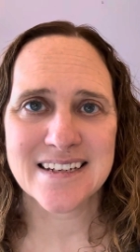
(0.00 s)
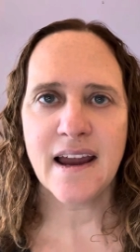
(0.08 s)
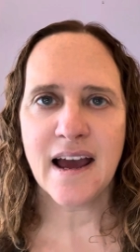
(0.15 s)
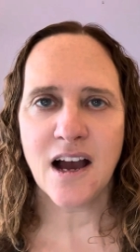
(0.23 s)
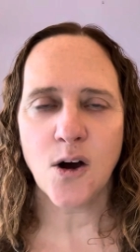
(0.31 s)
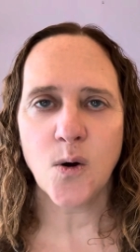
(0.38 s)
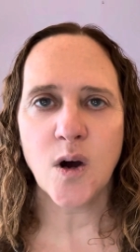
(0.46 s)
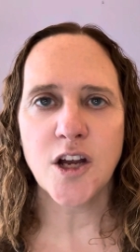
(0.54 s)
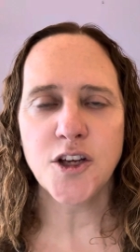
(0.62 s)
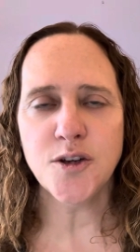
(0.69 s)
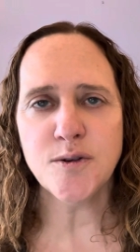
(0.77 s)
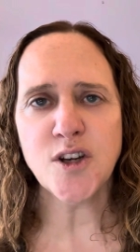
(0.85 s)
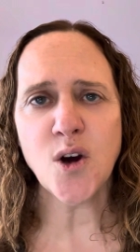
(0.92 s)
Now,
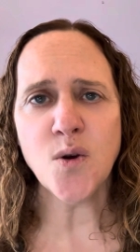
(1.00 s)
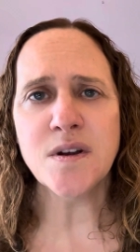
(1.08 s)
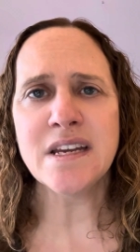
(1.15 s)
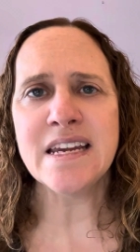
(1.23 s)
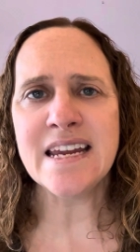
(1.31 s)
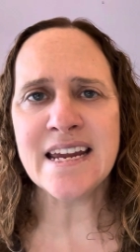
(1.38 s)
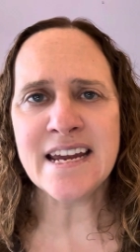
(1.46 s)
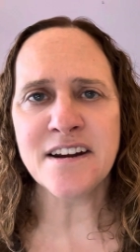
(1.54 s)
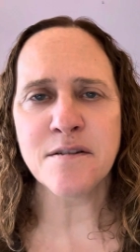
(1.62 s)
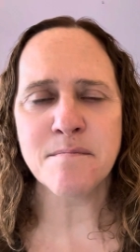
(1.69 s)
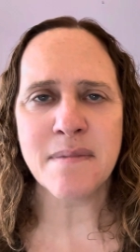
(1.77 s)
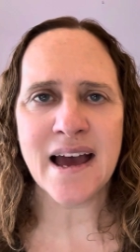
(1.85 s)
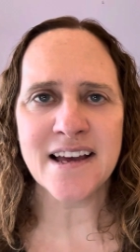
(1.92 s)
you don't need
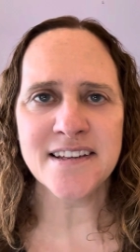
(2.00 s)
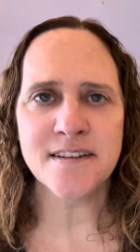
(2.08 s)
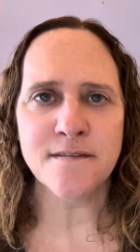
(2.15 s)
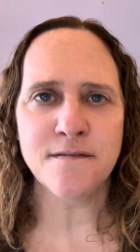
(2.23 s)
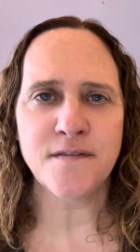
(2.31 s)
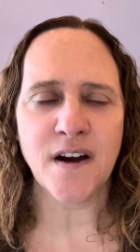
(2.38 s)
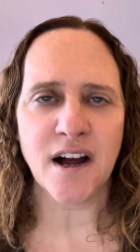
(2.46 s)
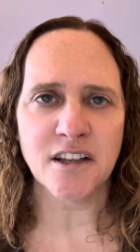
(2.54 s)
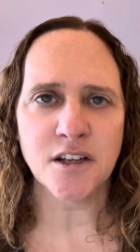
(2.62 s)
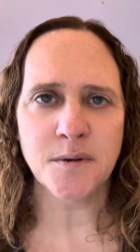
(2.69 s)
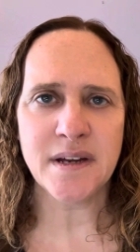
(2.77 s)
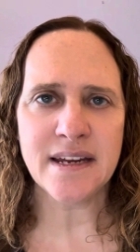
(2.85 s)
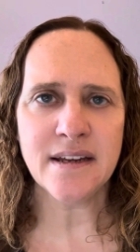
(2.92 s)
a massive
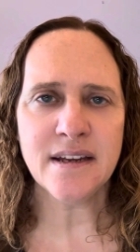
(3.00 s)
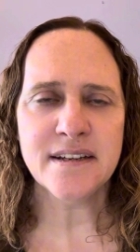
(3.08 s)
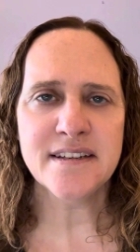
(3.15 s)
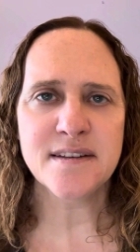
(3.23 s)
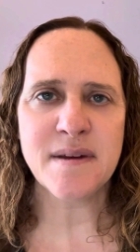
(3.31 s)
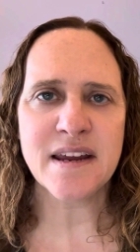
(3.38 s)
following to make